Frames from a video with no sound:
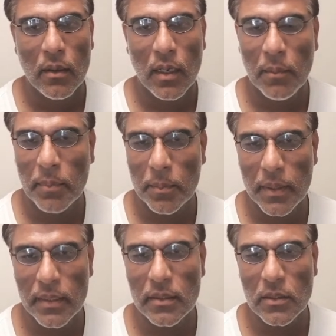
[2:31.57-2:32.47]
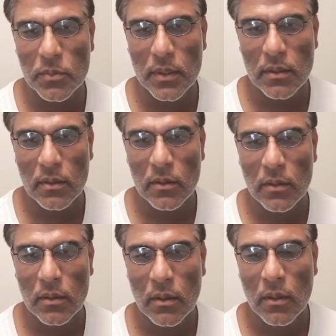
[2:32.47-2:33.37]
I'm preparing this one
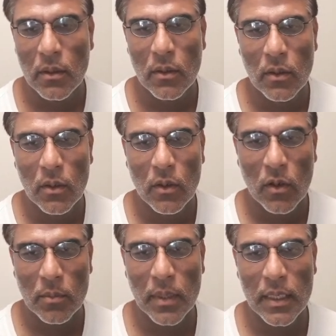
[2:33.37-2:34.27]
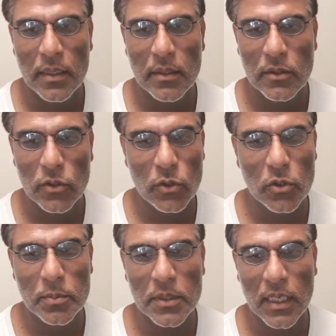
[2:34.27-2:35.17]
on my
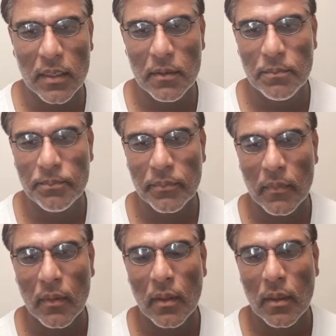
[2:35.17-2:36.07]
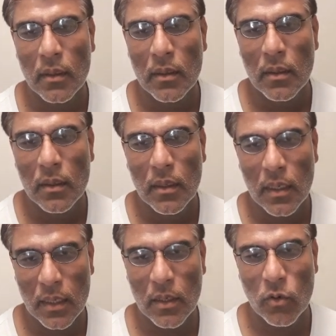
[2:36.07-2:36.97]
YouTube channel,
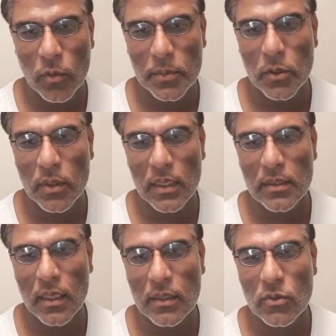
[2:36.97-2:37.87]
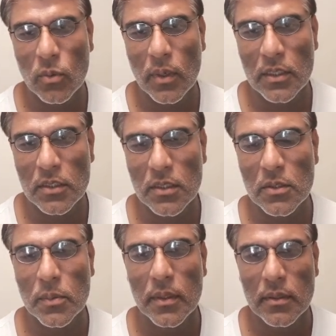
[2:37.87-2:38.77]
and I hope you guys also watch this
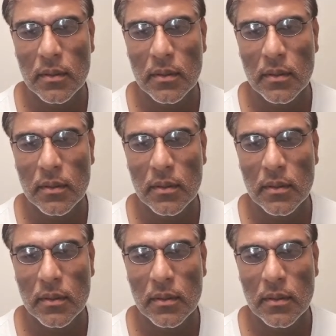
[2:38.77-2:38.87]
one,